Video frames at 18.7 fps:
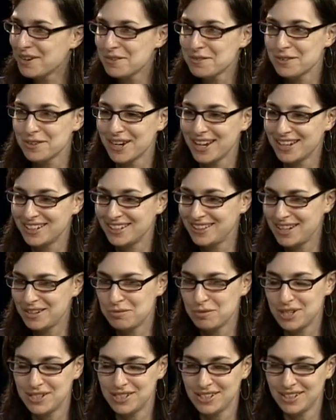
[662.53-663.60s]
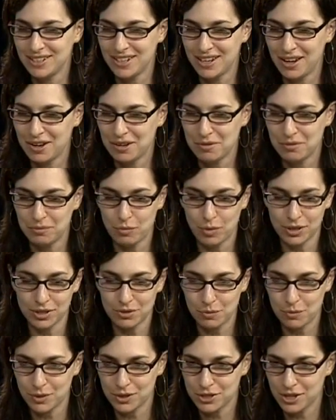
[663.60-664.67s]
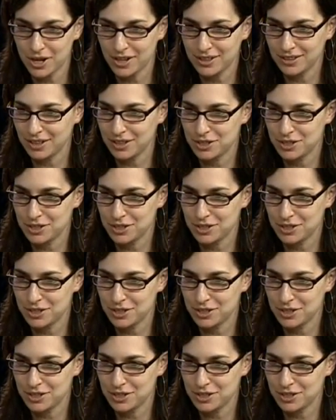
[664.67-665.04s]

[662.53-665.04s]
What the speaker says: never forget. And then we did one child,